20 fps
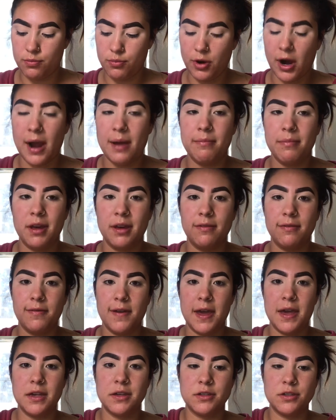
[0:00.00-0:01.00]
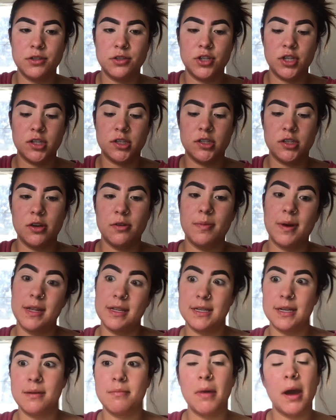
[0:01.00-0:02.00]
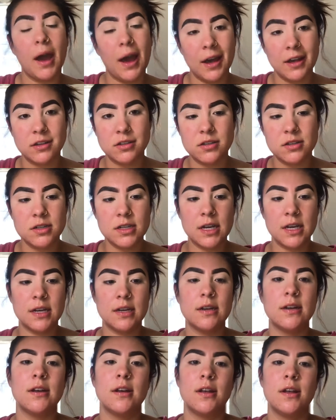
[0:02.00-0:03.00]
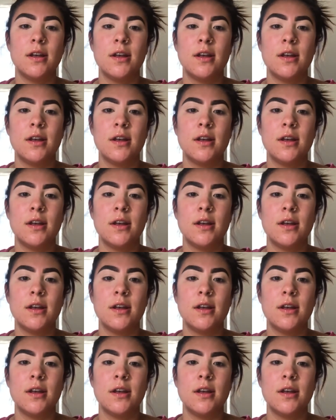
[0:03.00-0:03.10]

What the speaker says: prime my face just so by the time my eyes are done,